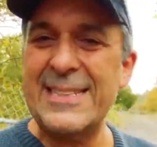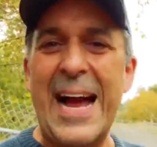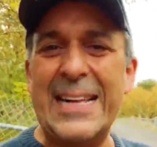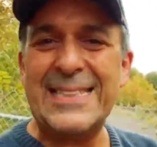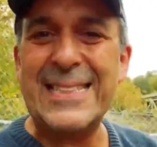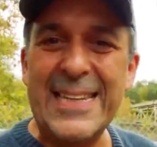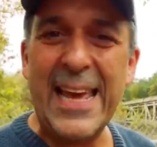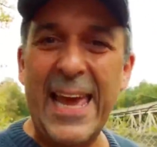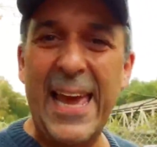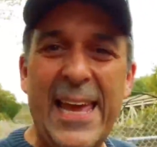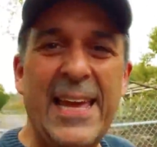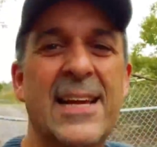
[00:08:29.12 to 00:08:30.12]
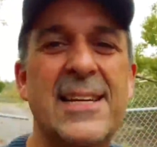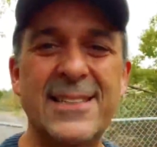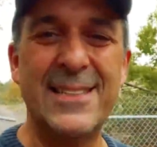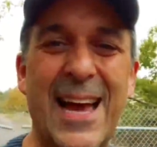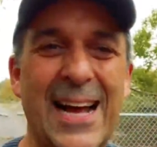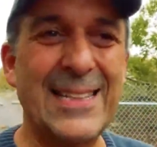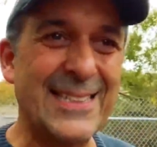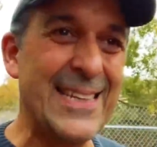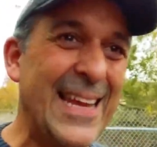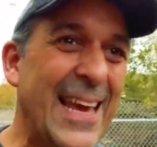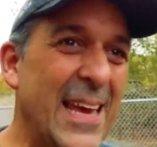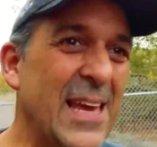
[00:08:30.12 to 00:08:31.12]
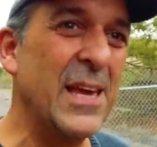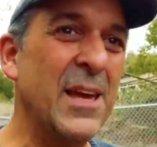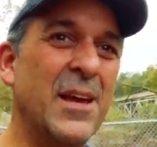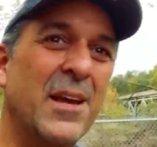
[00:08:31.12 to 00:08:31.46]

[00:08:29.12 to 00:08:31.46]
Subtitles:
Not today. Not today.